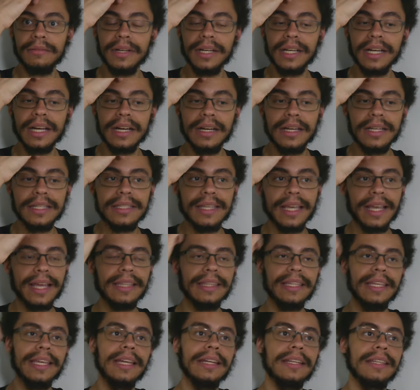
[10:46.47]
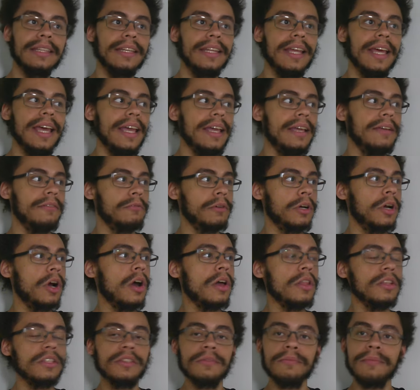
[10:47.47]
When it's like at the end of the day,
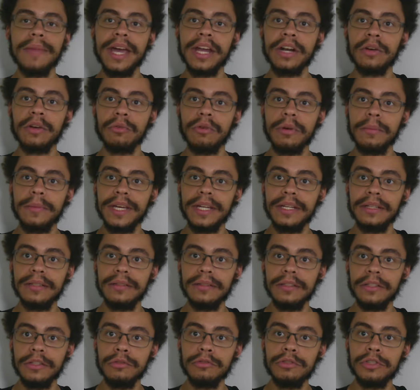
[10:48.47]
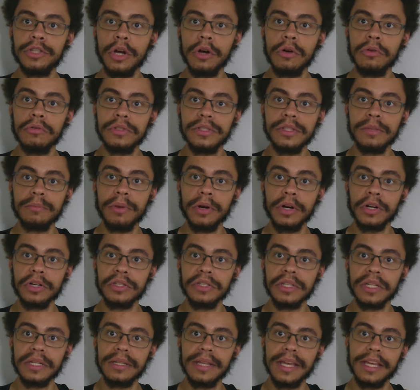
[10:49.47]
regardless of man or woman, you chose the
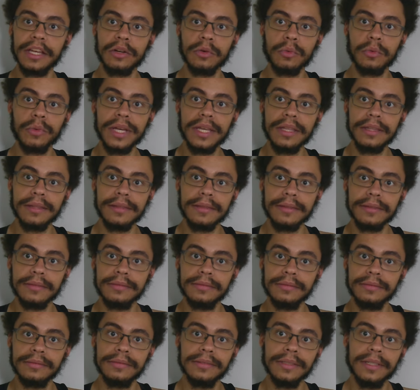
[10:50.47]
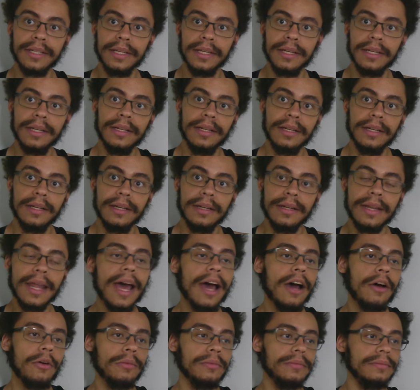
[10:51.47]
person that you're with.
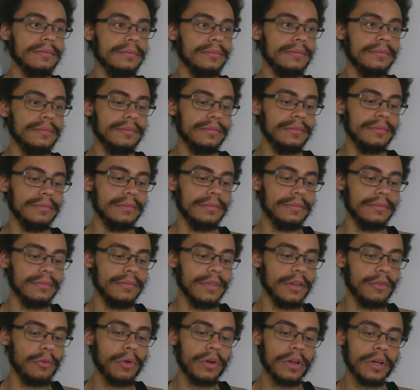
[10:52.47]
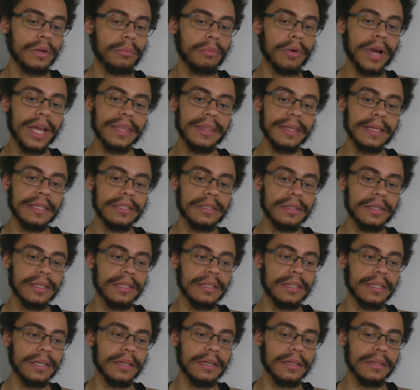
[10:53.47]
Now, if we were to break things
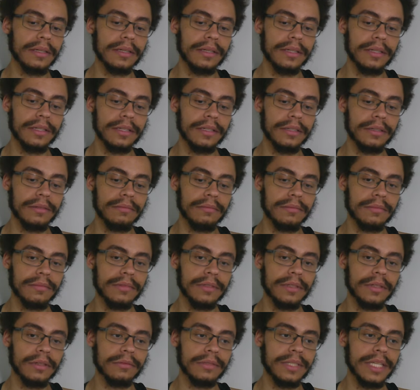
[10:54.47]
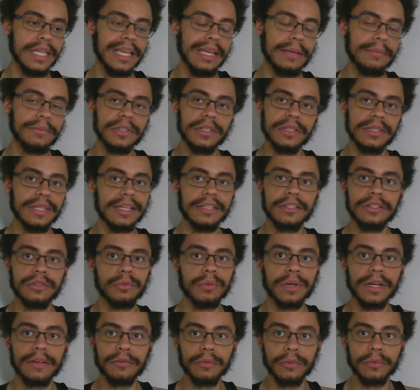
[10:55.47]
into teams, because that's
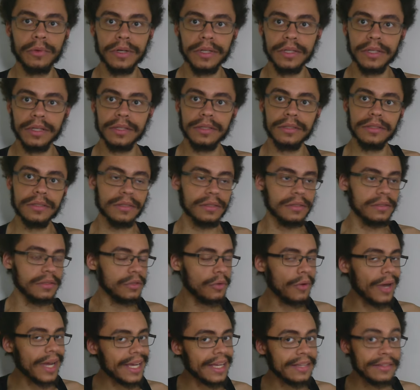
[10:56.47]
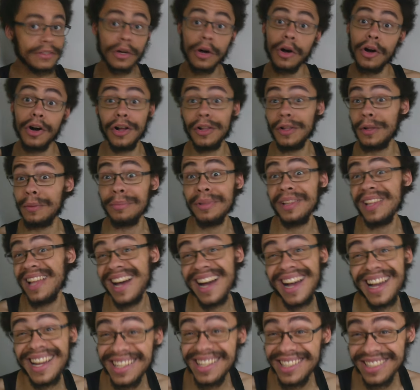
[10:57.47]
just what everyone does, so I guess I'll
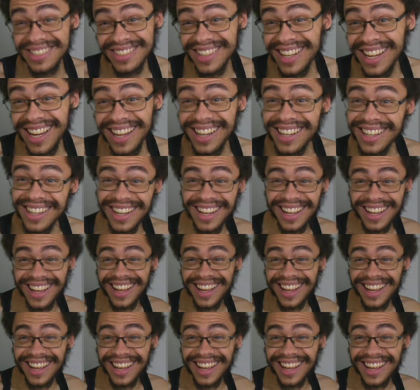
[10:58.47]
oblige, right?